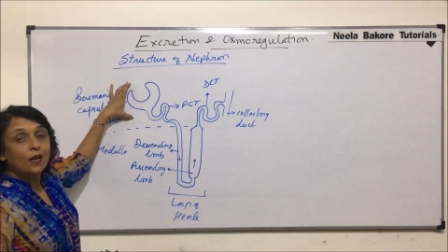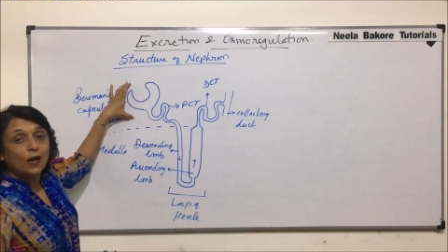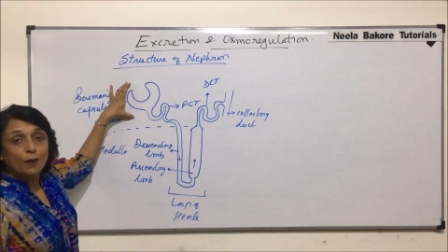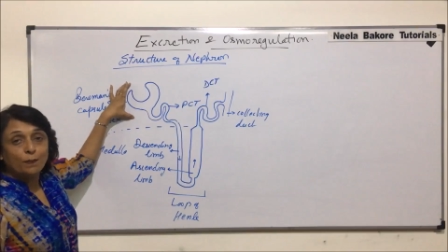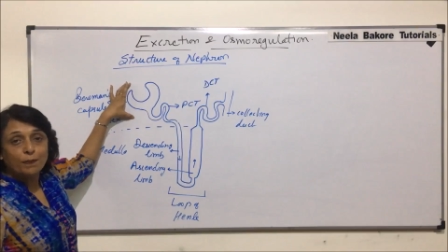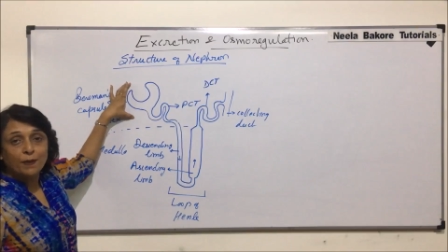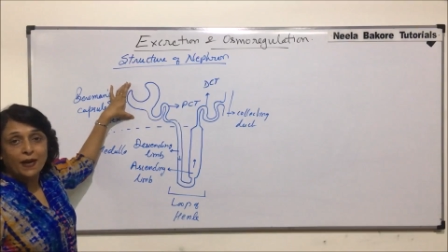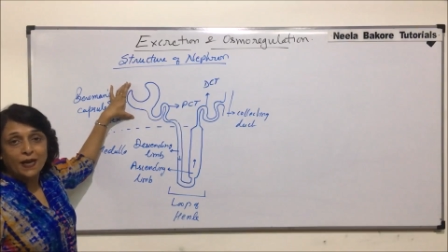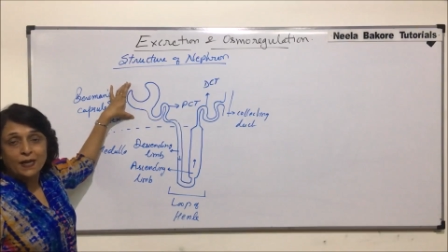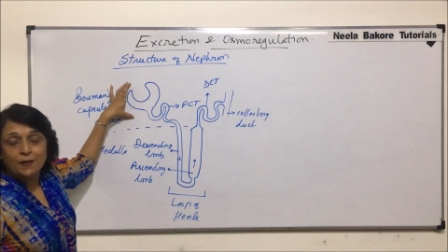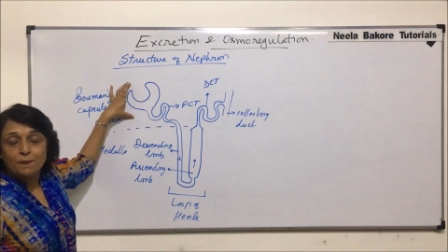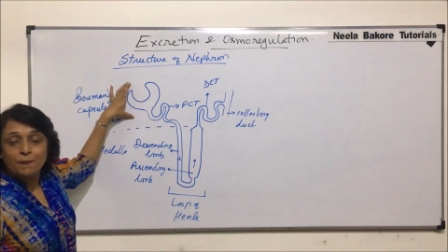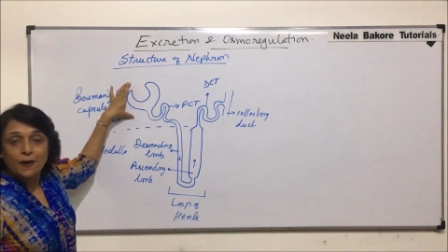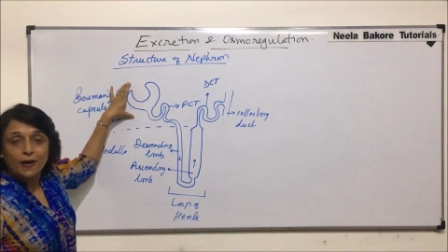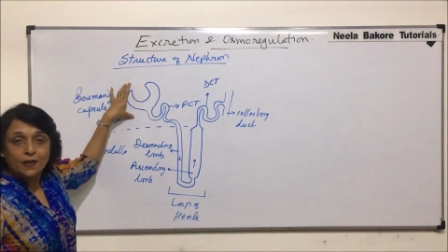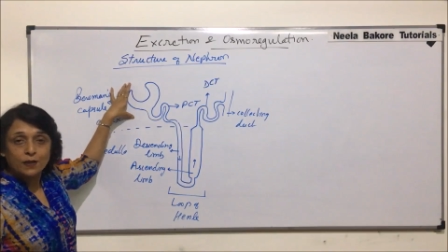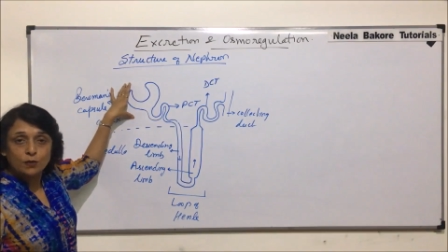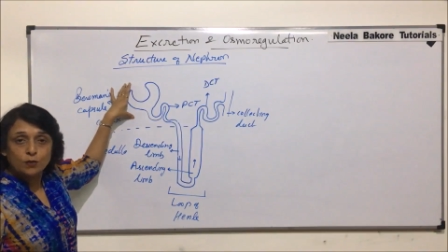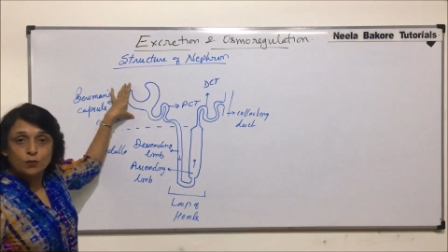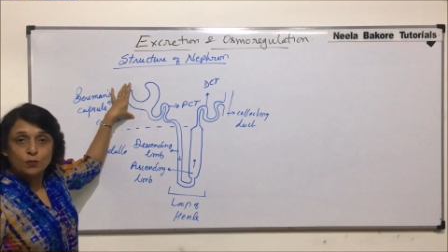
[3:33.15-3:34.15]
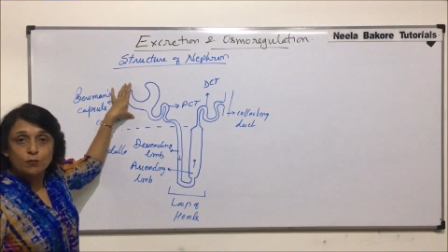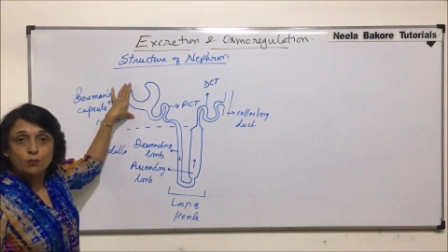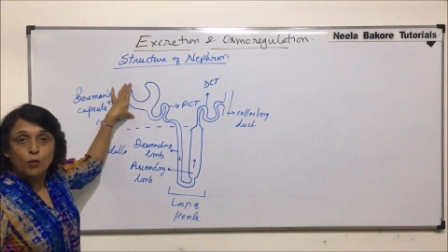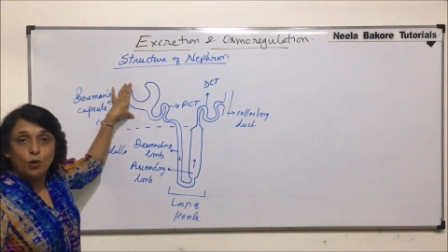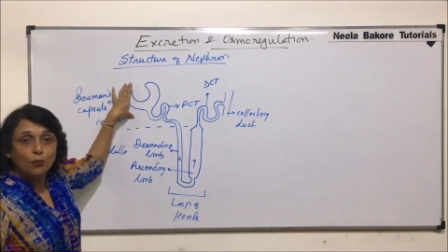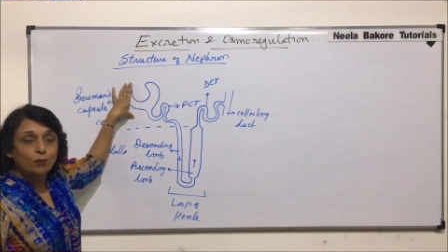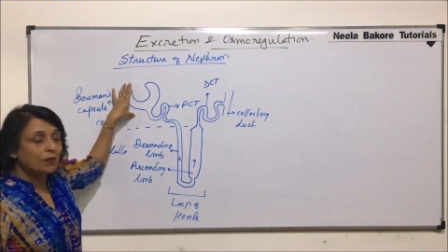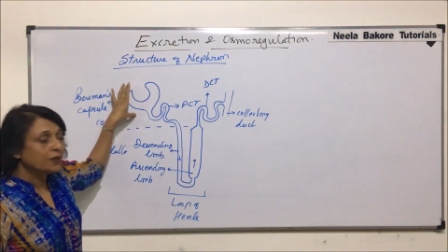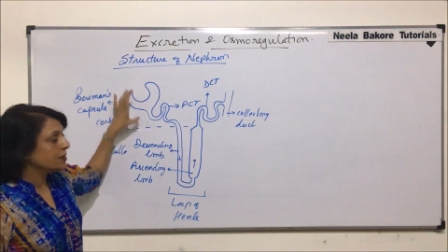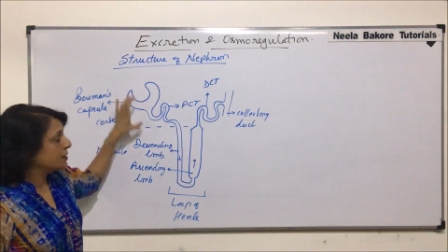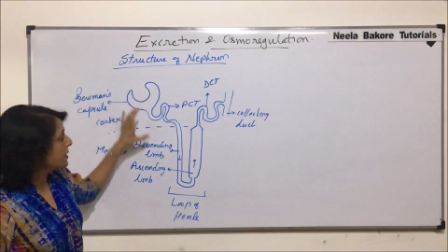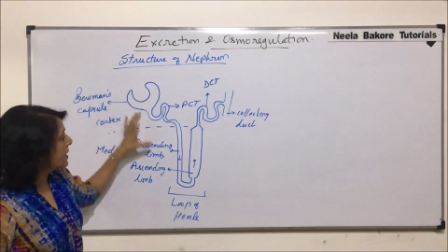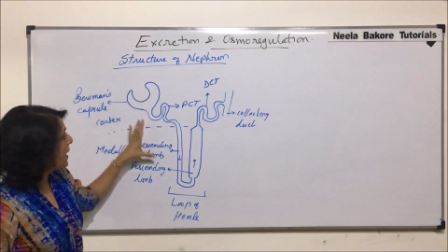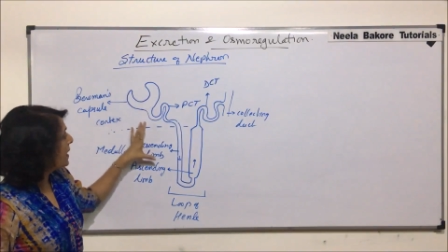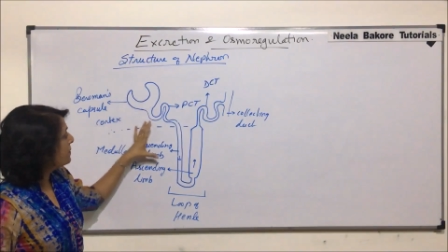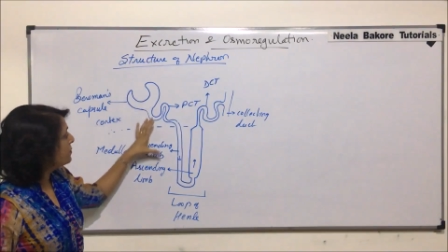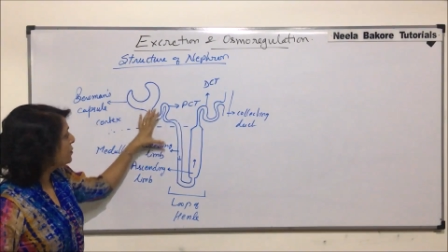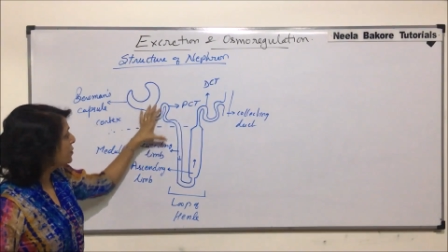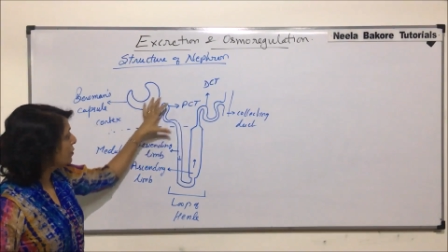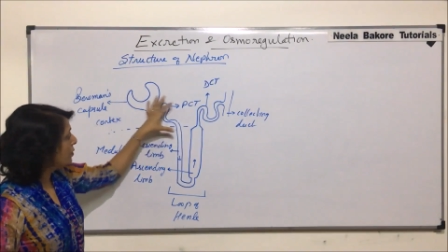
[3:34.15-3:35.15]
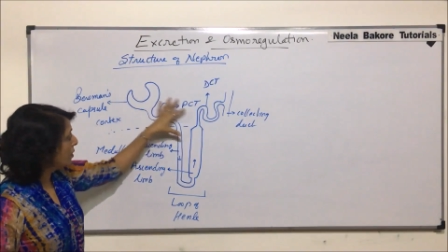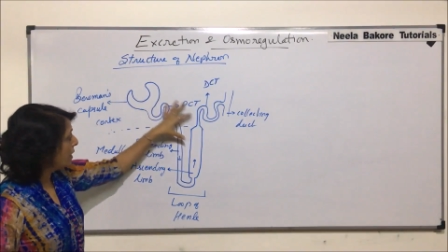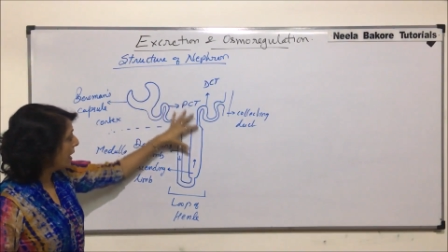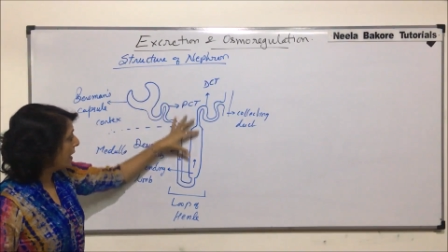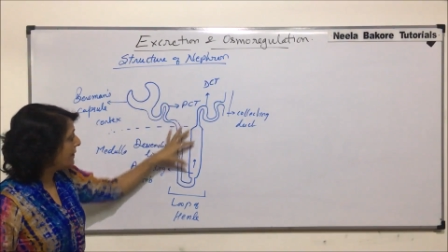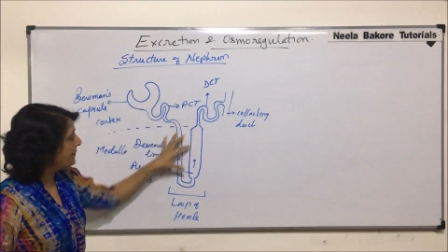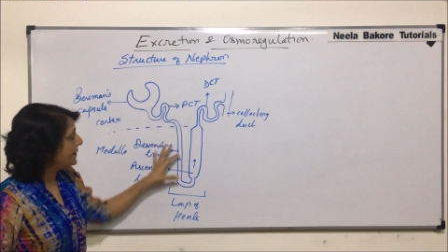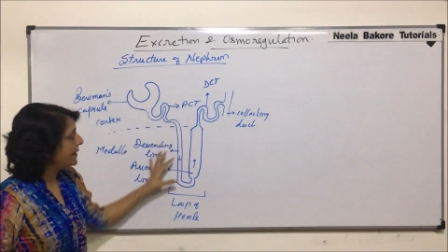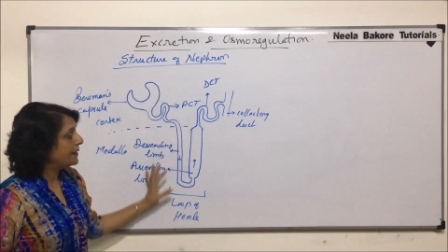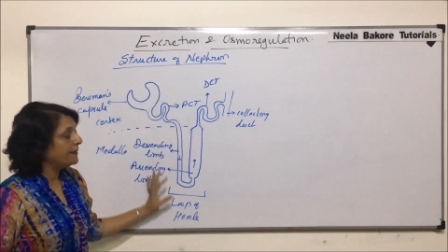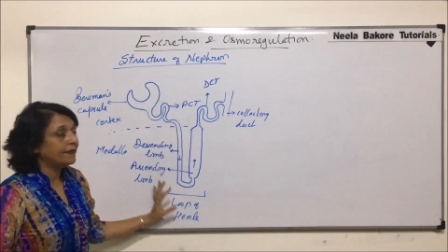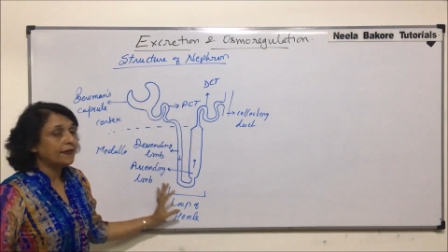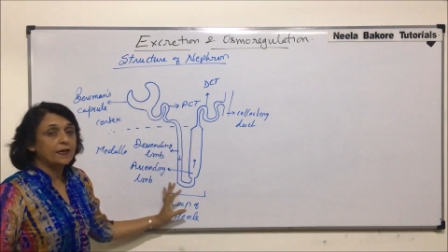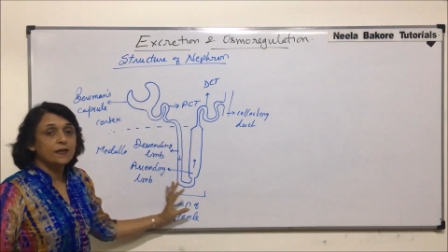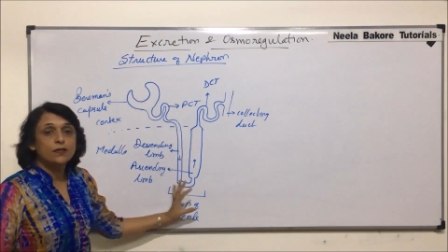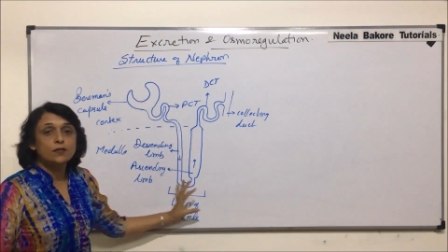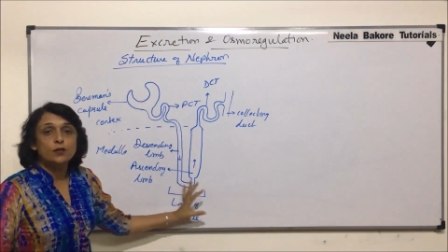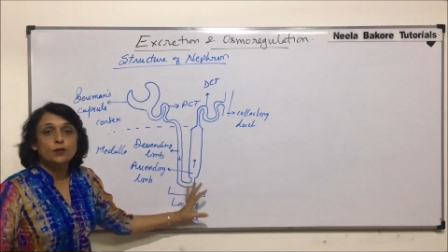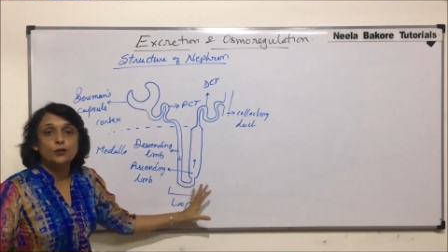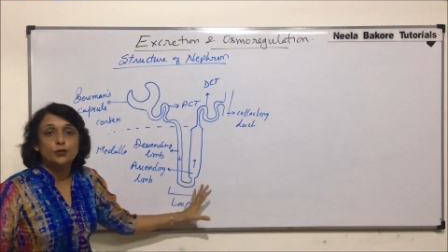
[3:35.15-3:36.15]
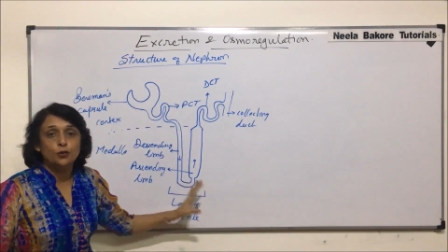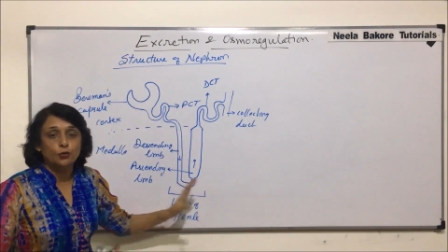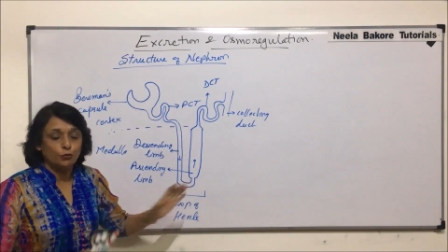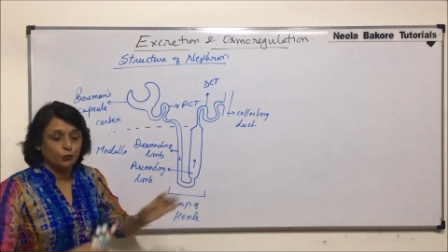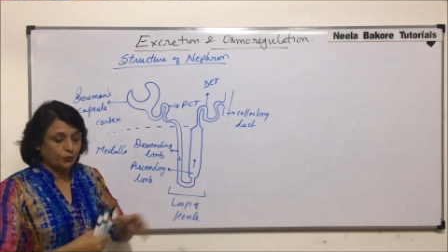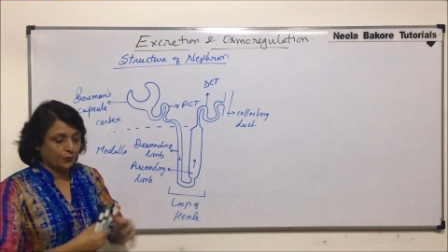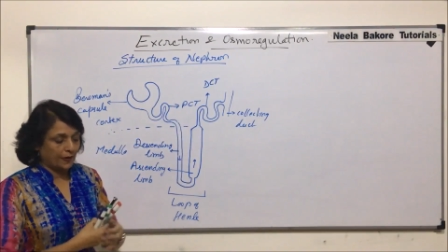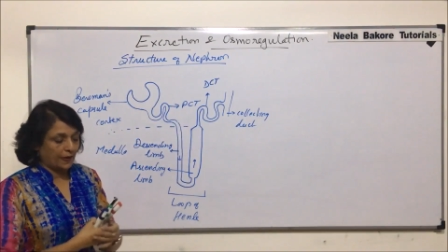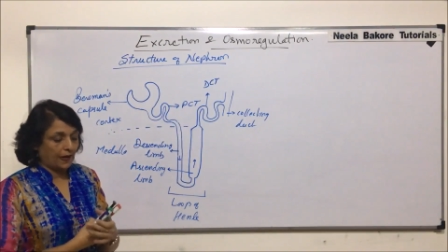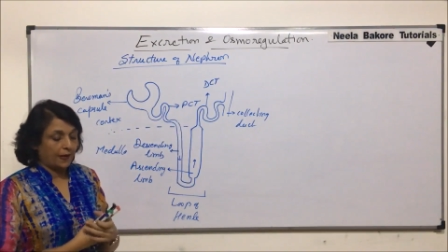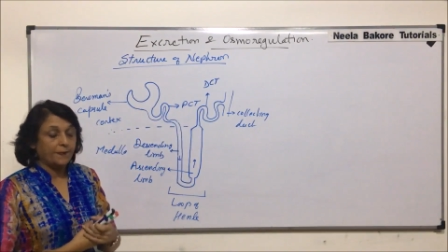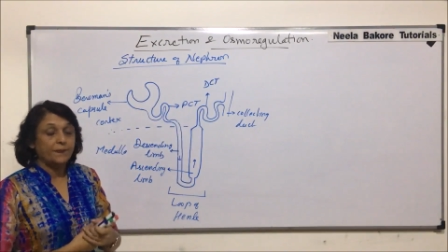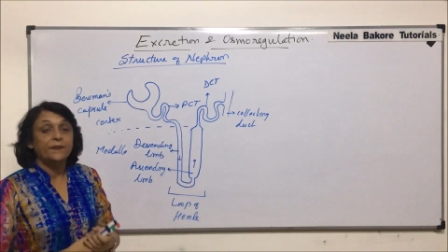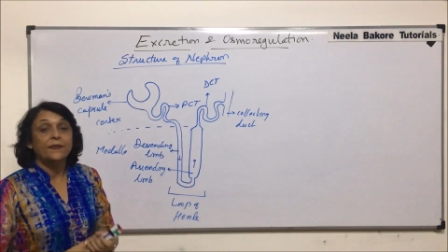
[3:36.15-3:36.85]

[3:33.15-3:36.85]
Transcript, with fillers: cup-like part, Bowman's capsule, and then there is a tube thing.